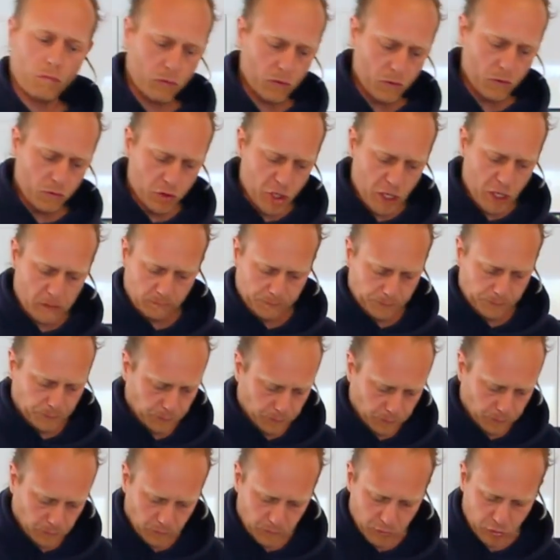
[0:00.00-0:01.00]
Okay,
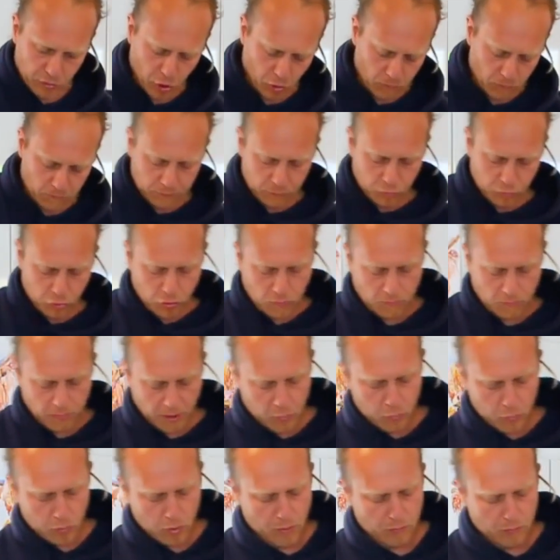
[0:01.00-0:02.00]
so to come
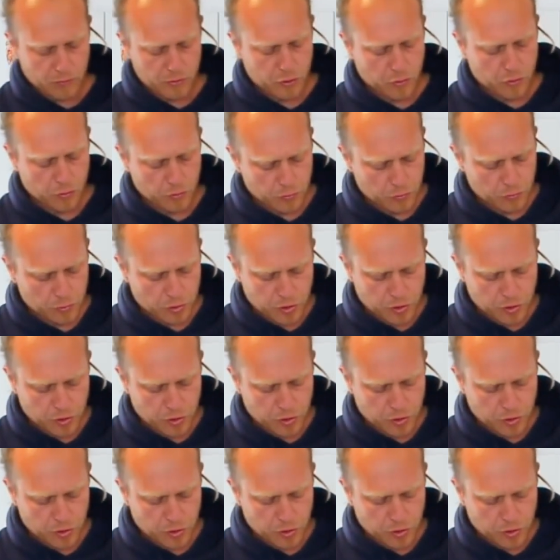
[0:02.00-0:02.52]
back to what I was going to